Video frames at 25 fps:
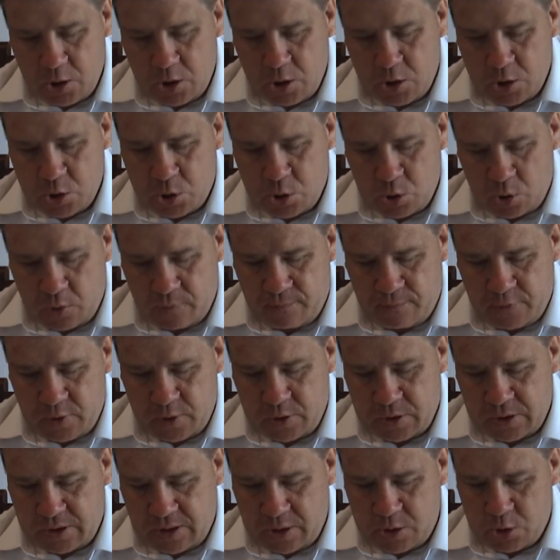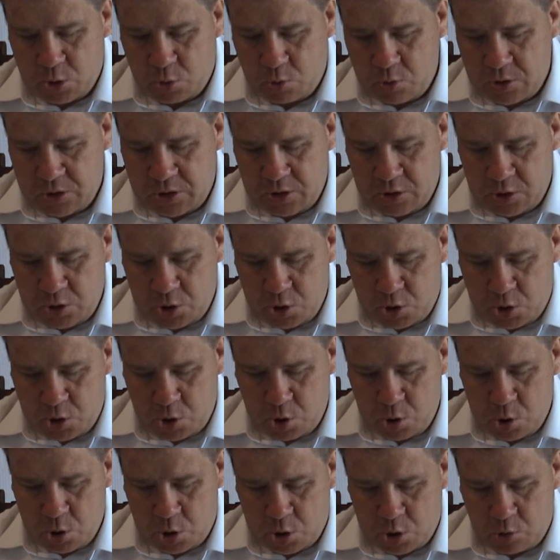Sword verse against Christian and
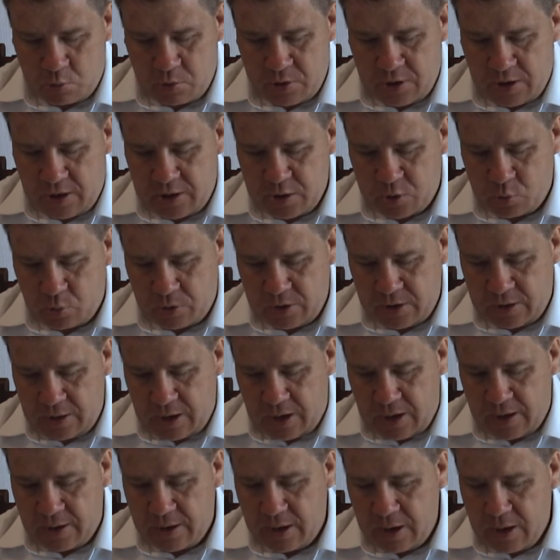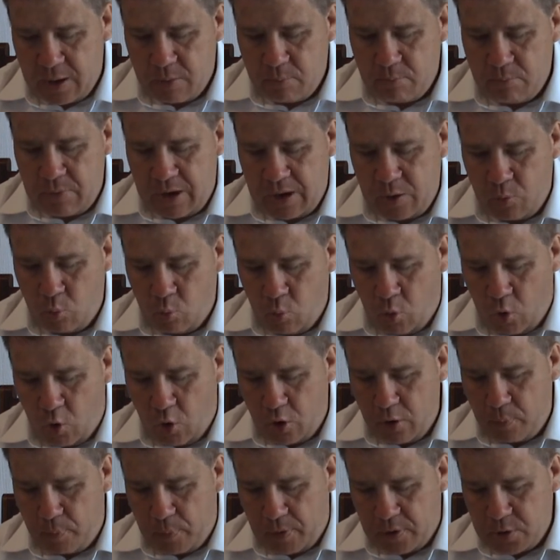Jews, Surah 929. Make
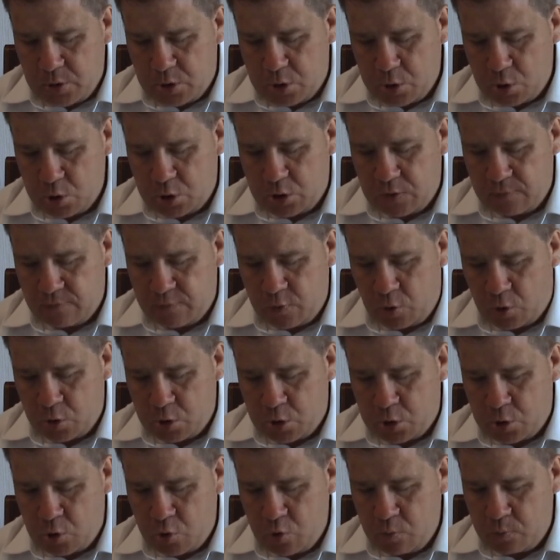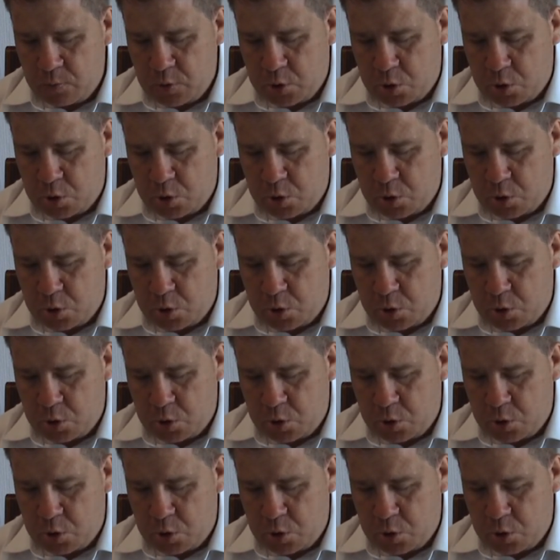war upon such of those to whom the